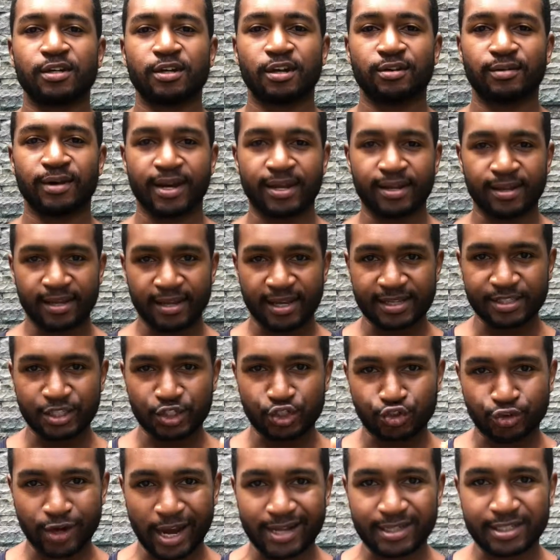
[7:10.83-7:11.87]
all right? It's
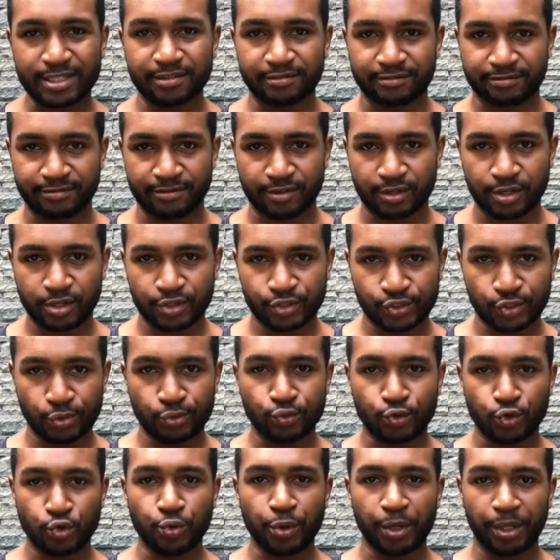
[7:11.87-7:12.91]
attractive, so
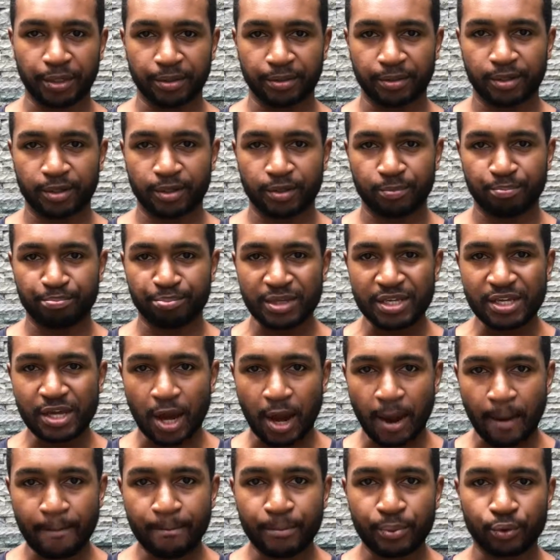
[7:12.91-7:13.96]
do it. Be
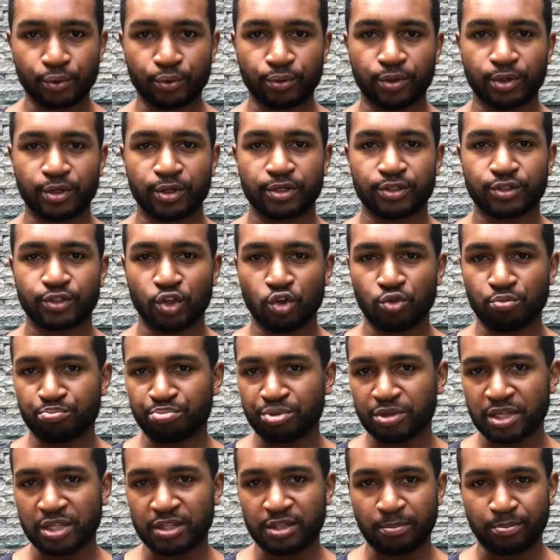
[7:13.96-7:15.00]
humble. Don't
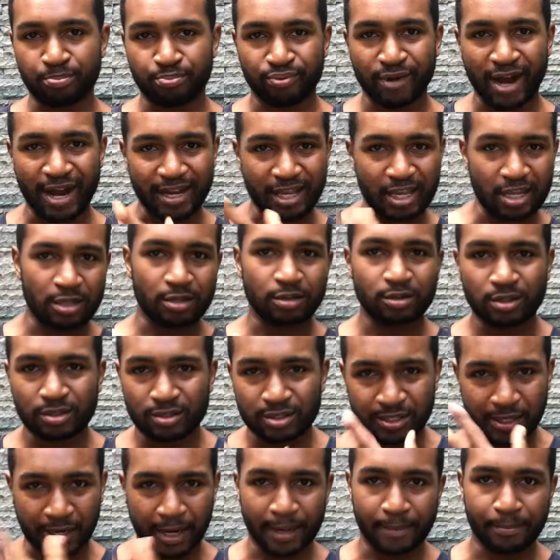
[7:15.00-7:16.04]
be the bragging
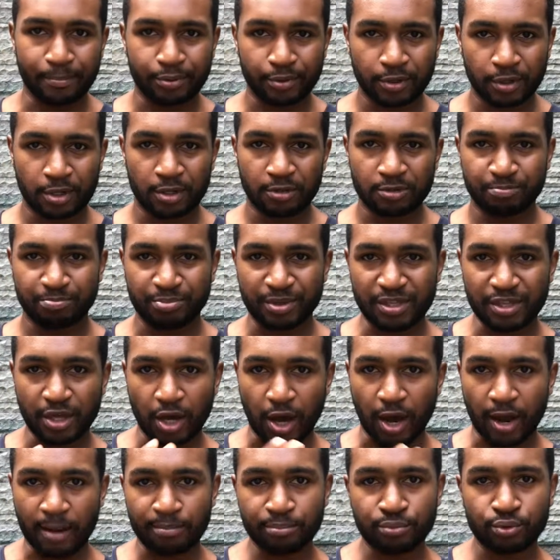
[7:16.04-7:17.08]
type, be the
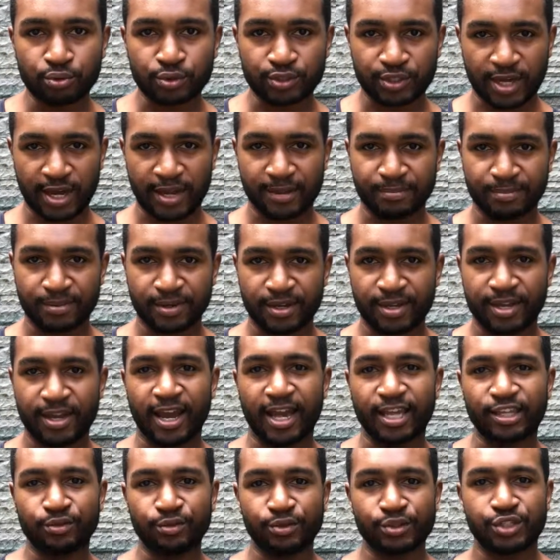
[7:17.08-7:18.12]
humble type,
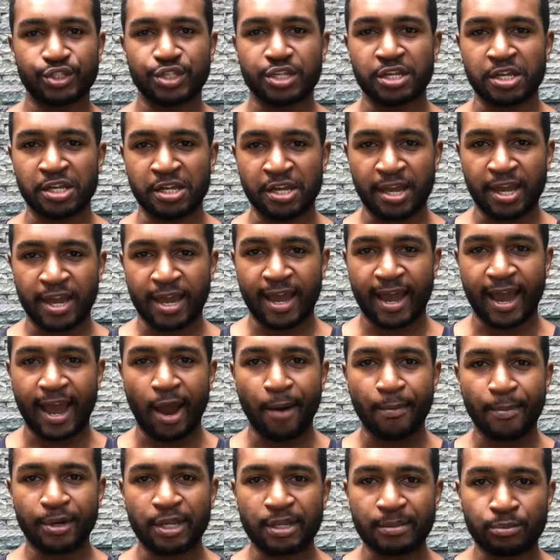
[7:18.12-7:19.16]
and you'll see how
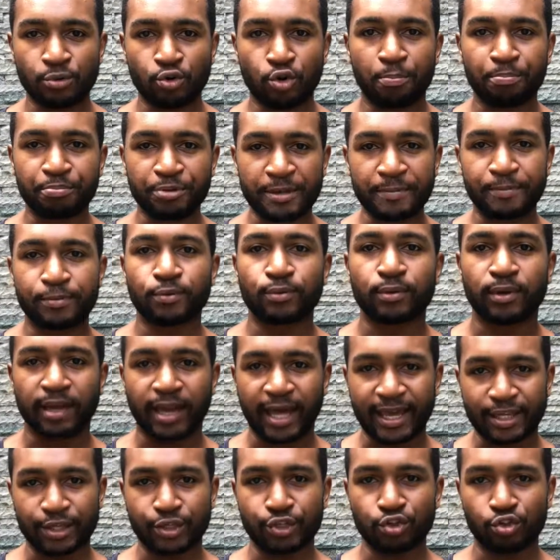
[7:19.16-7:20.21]
many more people
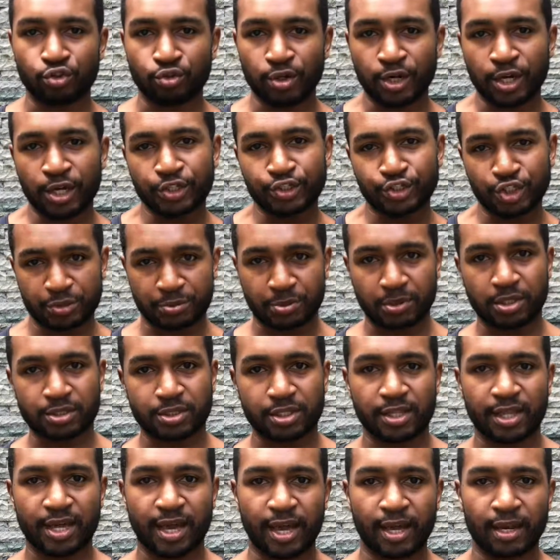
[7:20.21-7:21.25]
like you just because
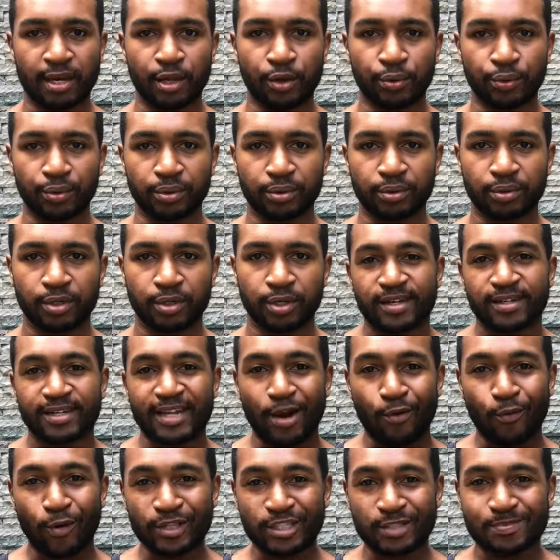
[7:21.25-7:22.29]
of that alone.
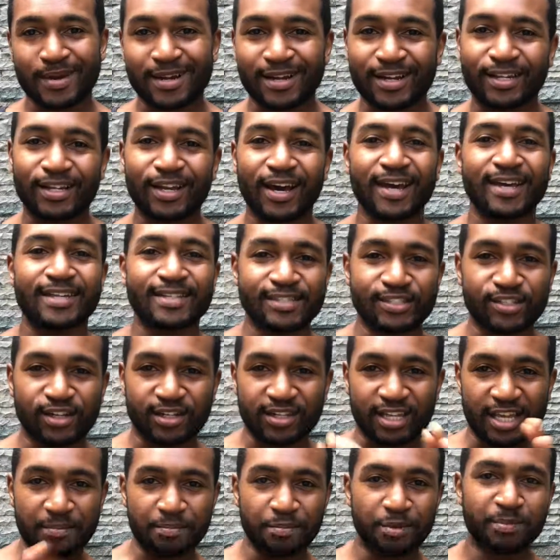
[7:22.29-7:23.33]
Now, once my client
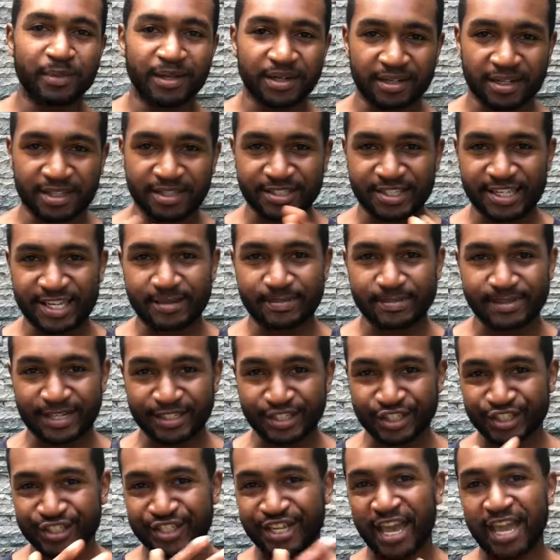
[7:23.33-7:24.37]
started implementing the tips I
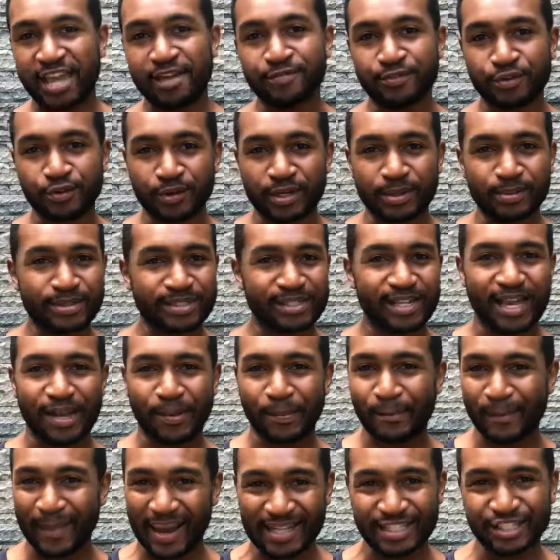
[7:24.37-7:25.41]
just gave you, it was like
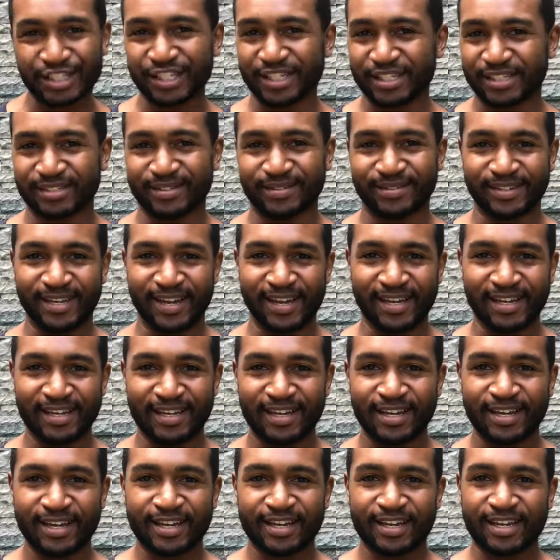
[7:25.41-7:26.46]
magic, okay?
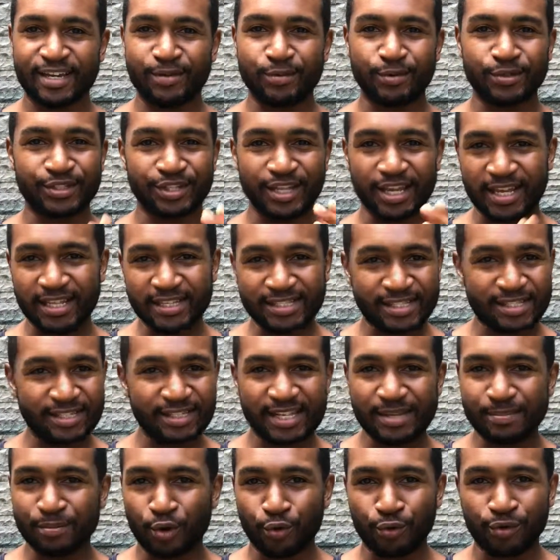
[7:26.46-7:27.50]
He was
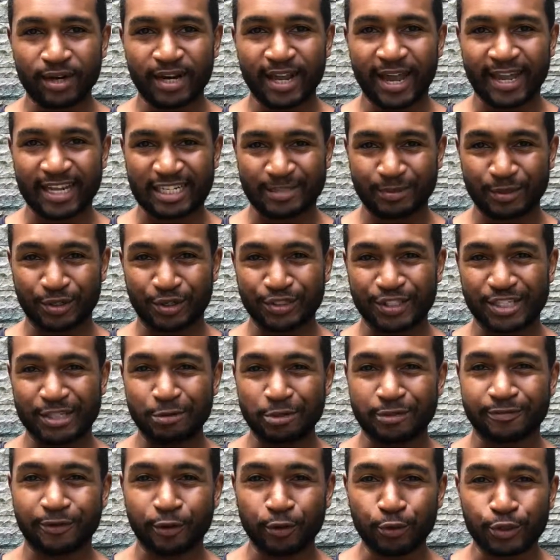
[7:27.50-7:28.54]
instantly more relaxed because he was
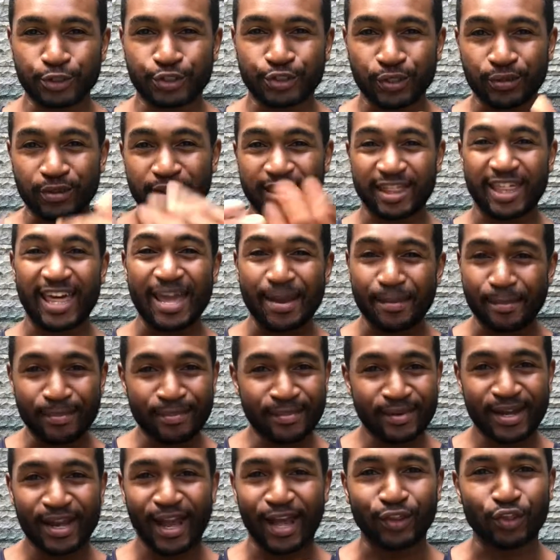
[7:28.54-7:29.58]
focused on them
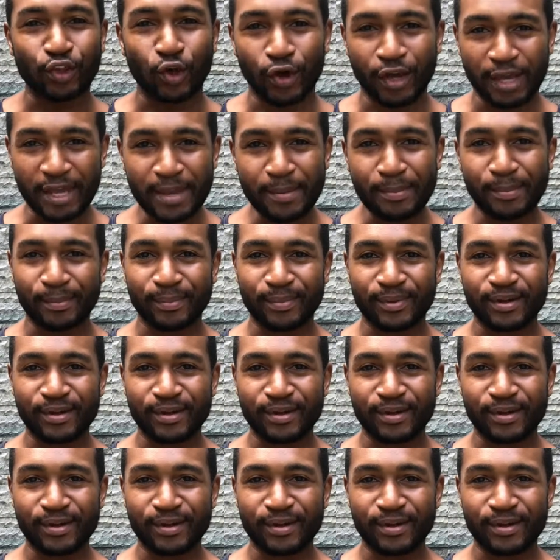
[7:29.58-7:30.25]
and not him,